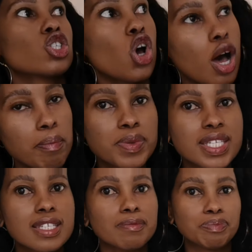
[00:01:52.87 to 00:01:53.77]

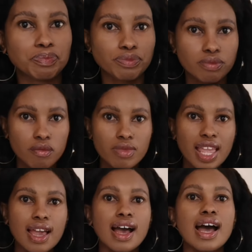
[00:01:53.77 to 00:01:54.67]
tops.
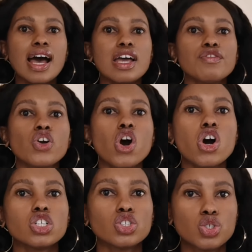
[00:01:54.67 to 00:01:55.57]
I've
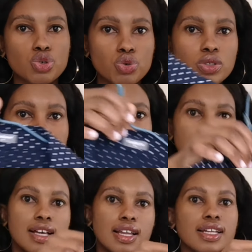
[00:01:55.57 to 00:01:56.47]
got 2.
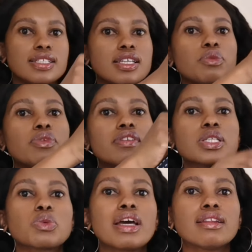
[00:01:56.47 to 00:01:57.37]
Let's start with
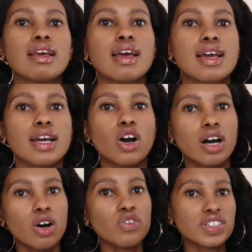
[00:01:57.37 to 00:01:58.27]
this one.
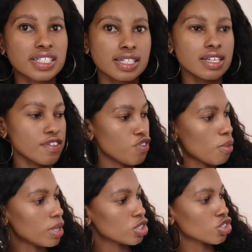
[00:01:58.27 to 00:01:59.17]
Obviously a
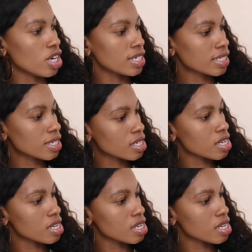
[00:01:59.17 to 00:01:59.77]
formal shirt,